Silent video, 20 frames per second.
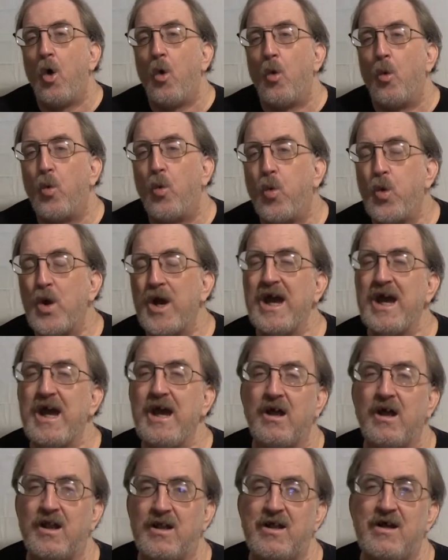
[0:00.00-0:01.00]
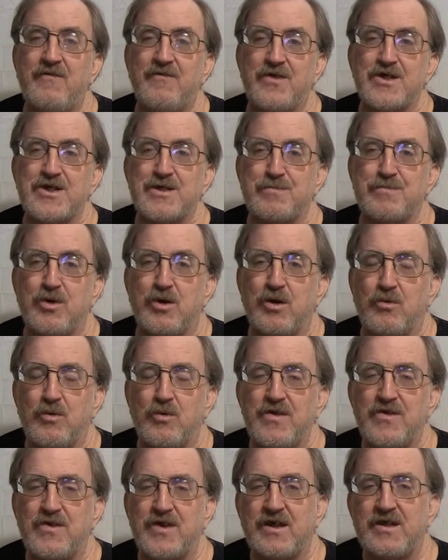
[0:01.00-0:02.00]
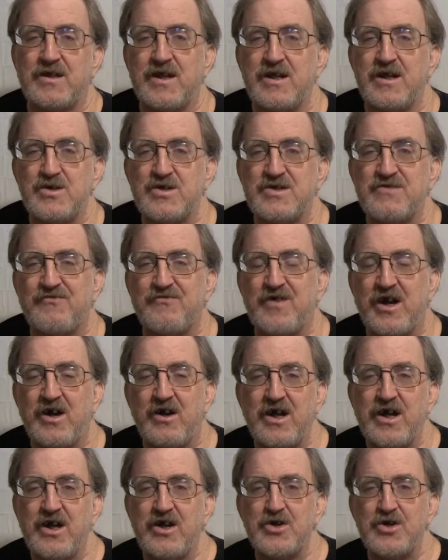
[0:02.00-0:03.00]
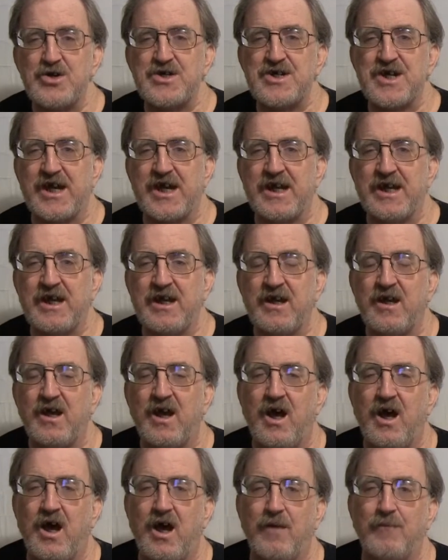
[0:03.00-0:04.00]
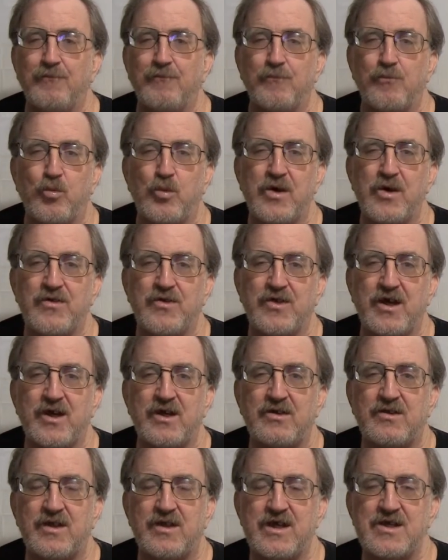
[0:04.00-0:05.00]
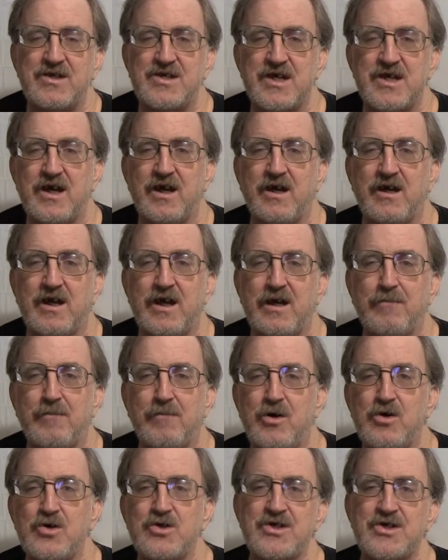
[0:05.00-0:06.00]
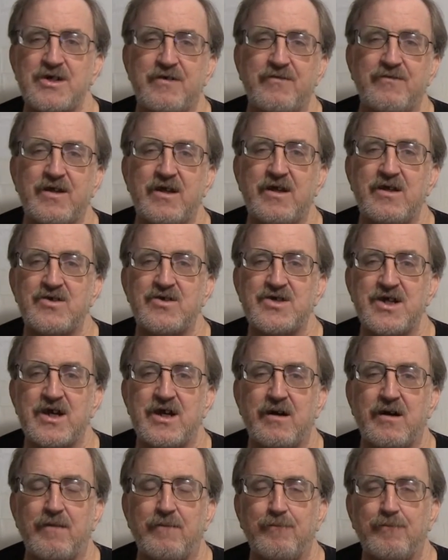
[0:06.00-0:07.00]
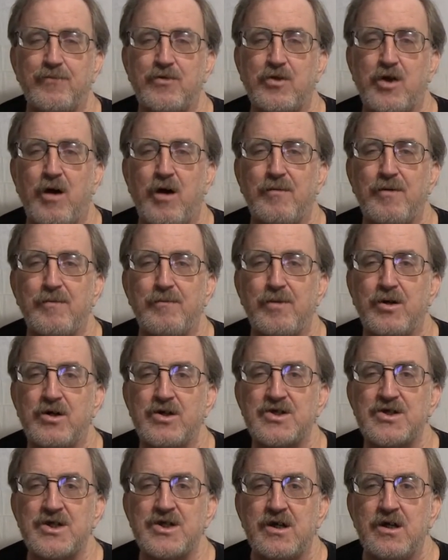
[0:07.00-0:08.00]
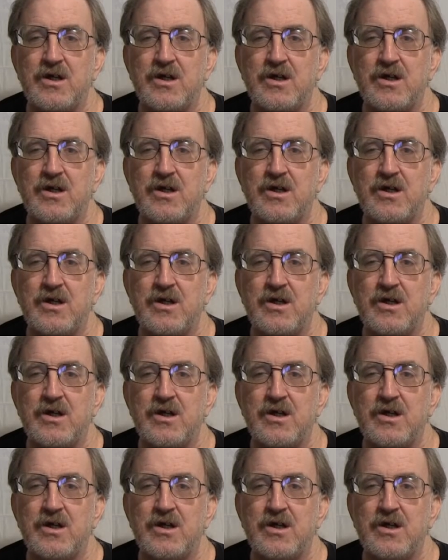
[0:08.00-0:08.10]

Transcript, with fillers: We love this book. We think that it is very entertaining. Um, we think that uh, in most of these uh, Talbot books,